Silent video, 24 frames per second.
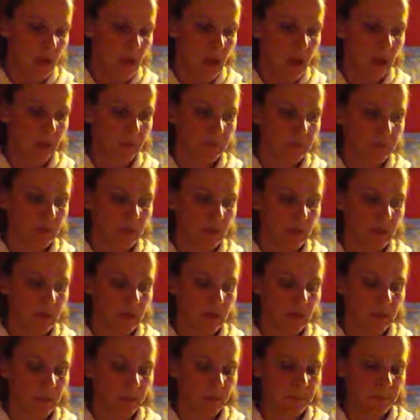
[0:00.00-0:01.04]
how
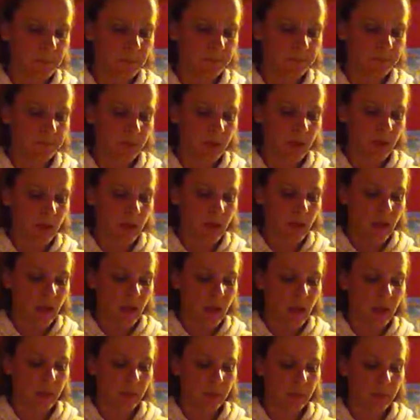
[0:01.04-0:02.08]
she
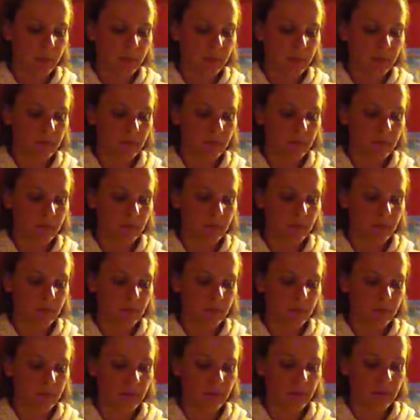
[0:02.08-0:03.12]
adds a bunch of
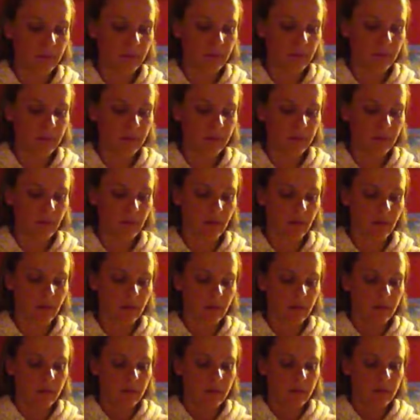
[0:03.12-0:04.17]
different lyrics and
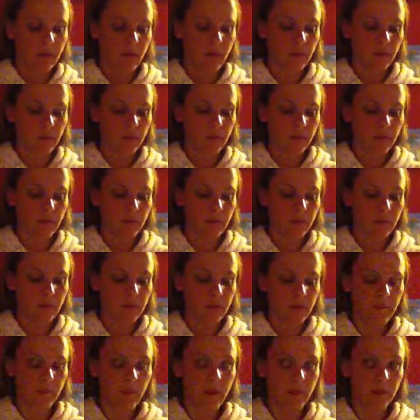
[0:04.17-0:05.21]
tells a
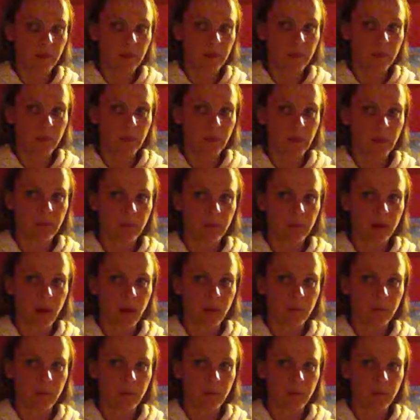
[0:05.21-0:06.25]
story of how she spends
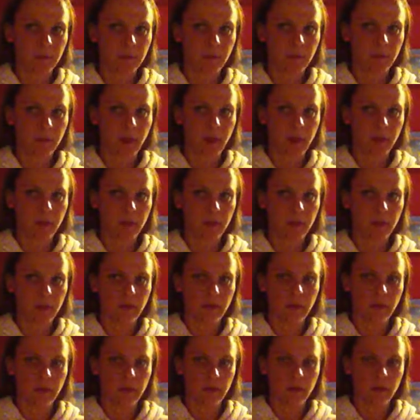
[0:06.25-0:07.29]
time with her friends,
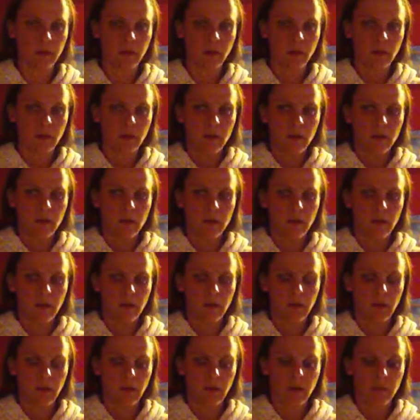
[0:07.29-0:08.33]
and
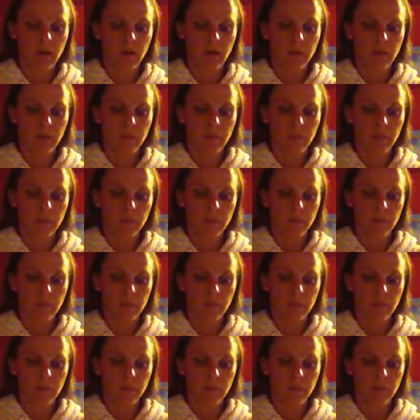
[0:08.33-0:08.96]
they are